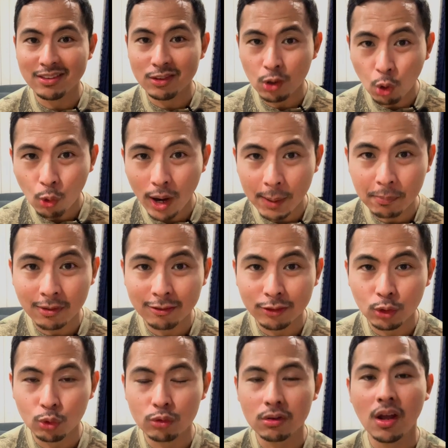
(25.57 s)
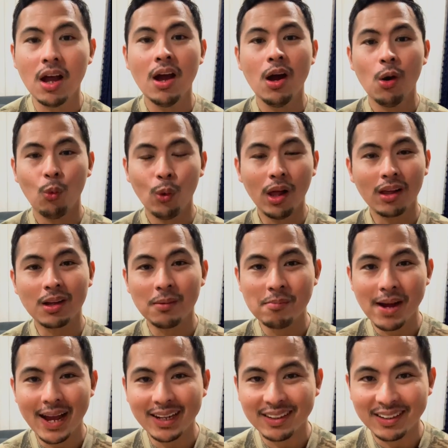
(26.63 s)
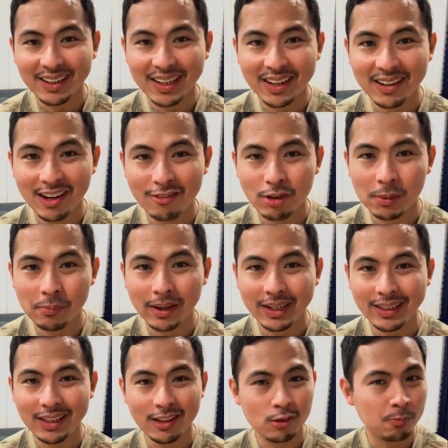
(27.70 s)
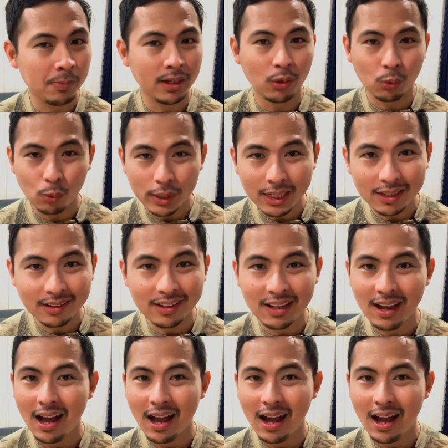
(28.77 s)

no hype reviews. Welcome back yet again, everybody. It's been a week.